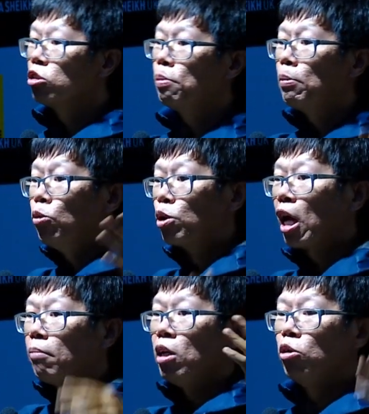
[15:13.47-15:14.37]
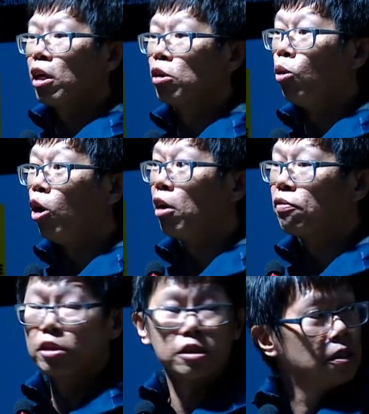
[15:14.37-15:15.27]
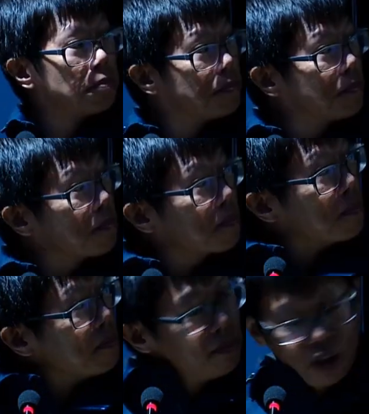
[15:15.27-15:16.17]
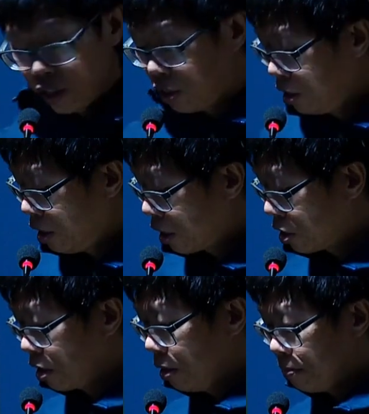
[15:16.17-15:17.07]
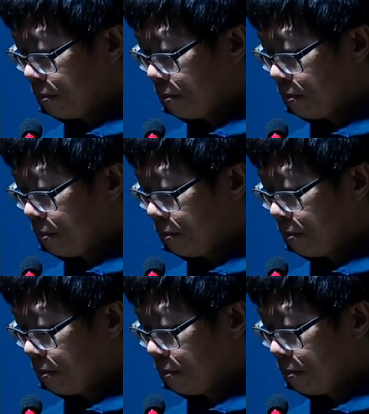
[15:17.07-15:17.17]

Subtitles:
So people would come and look at the war efforts. You can see, actually.